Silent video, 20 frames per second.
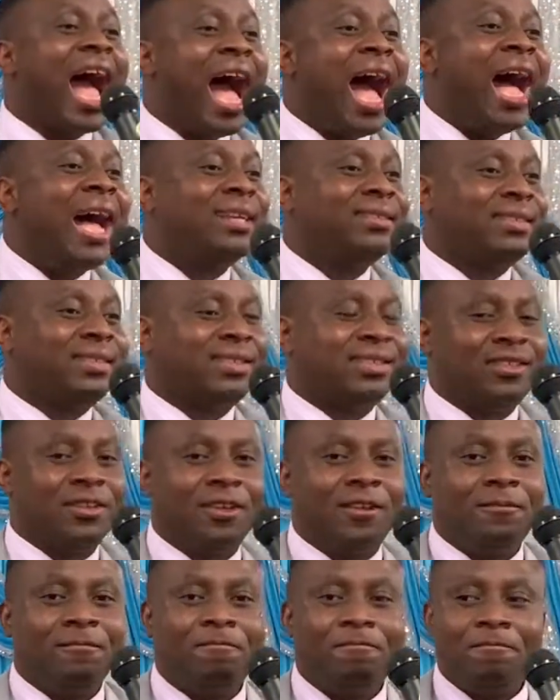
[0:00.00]
us
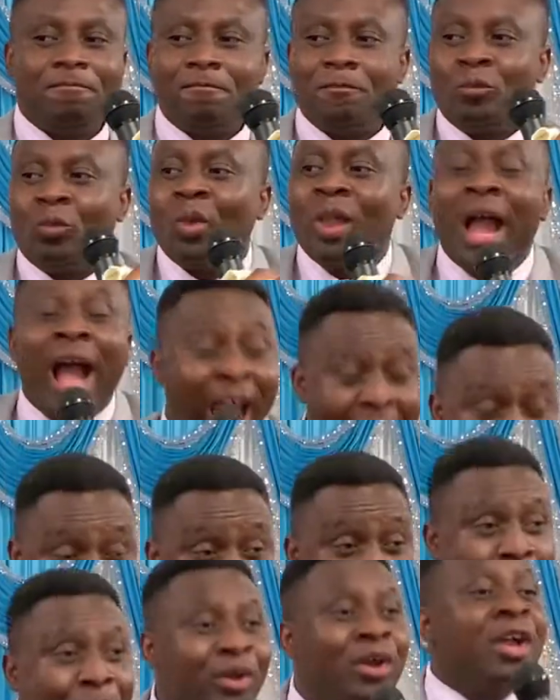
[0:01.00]

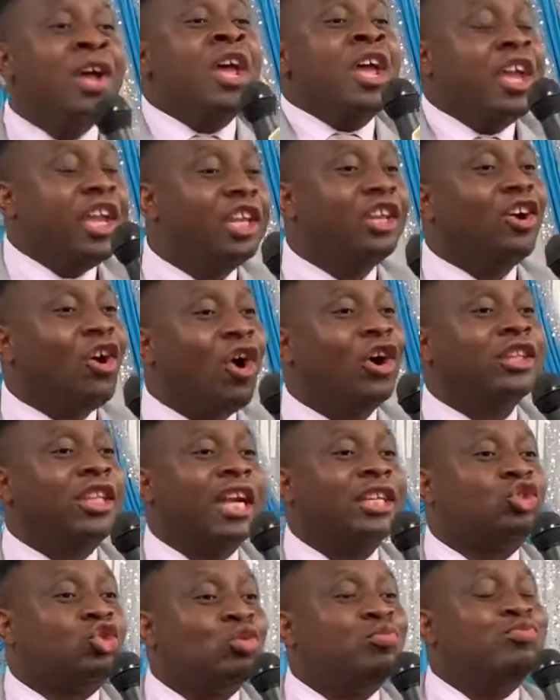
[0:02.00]
up in
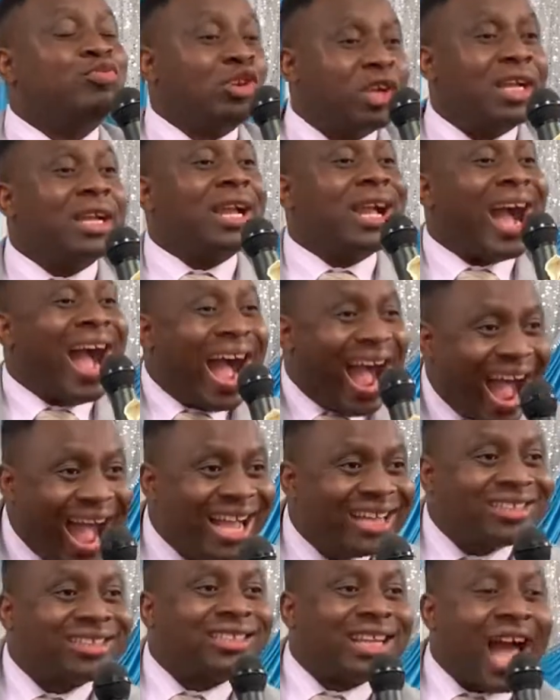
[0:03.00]
order to bring
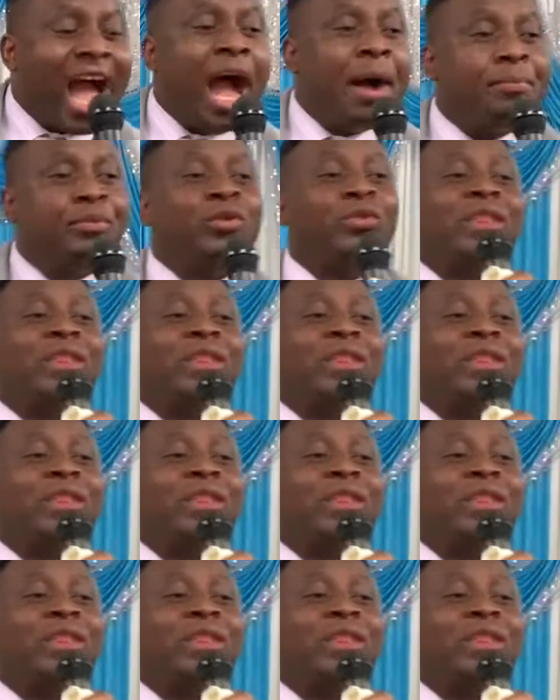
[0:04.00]
us up to